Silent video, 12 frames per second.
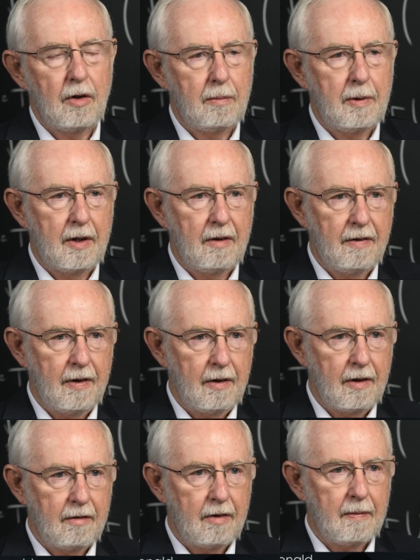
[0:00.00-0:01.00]
could be
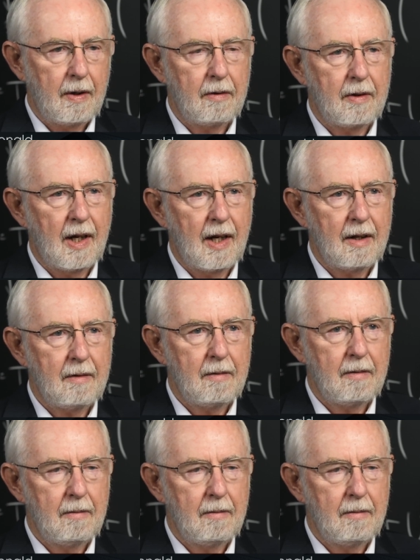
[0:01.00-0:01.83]
definitive about that